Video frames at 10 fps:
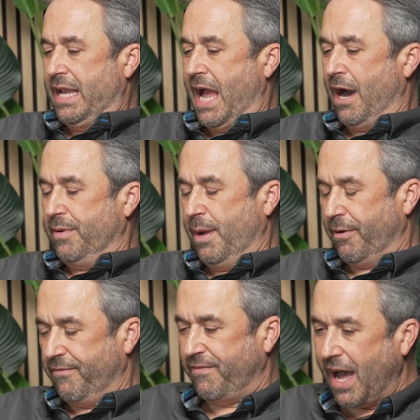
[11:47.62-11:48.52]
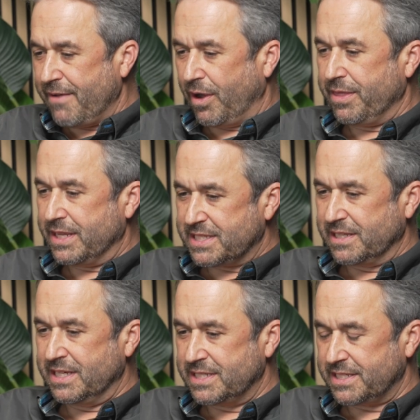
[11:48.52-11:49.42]
Now, number 5 on this
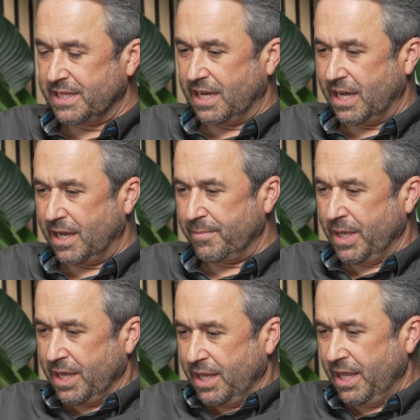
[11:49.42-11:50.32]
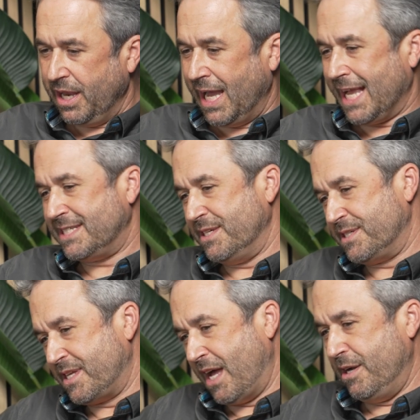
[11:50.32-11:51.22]
list, I guess
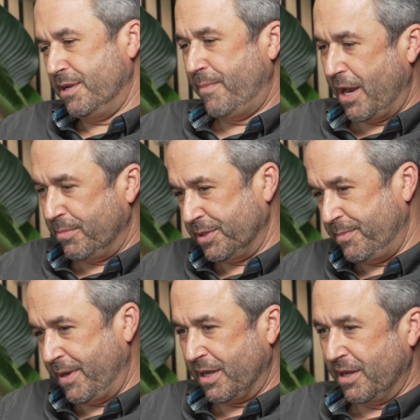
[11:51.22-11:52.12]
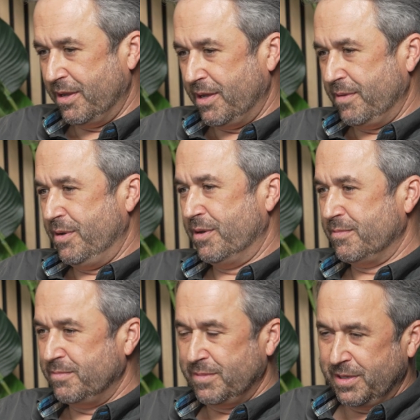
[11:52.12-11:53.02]
is kind of debatable depending on
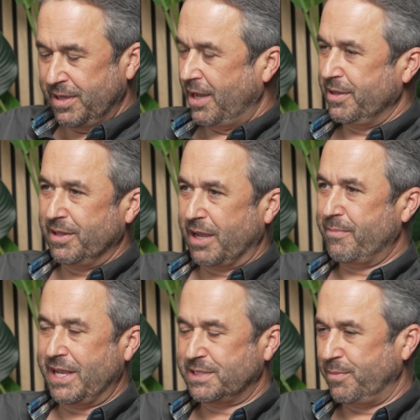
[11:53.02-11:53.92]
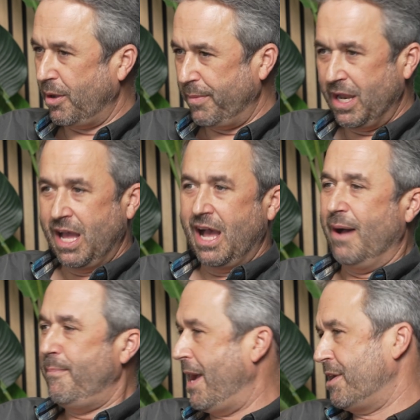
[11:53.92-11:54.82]
how you like baseball, but
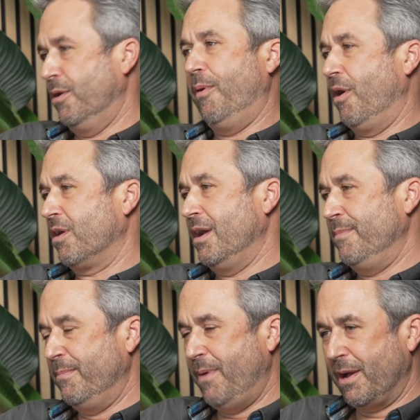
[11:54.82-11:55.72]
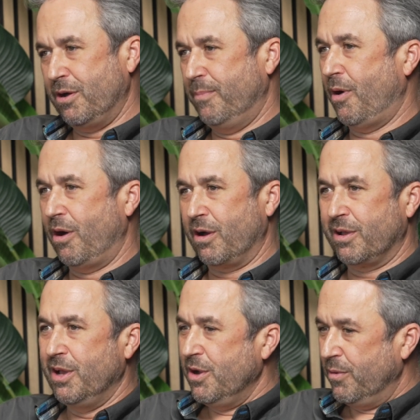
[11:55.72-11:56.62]
Petco Park. I mean, Petco
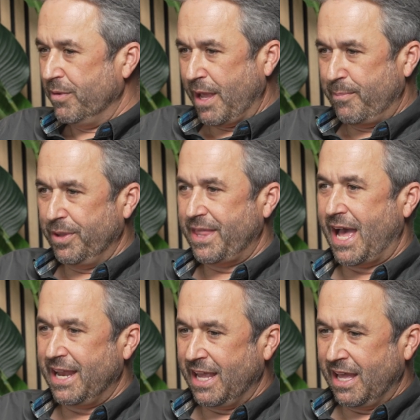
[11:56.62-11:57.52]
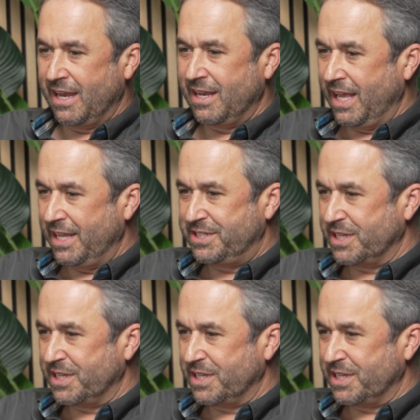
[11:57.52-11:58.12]
Park, when they put that in, it's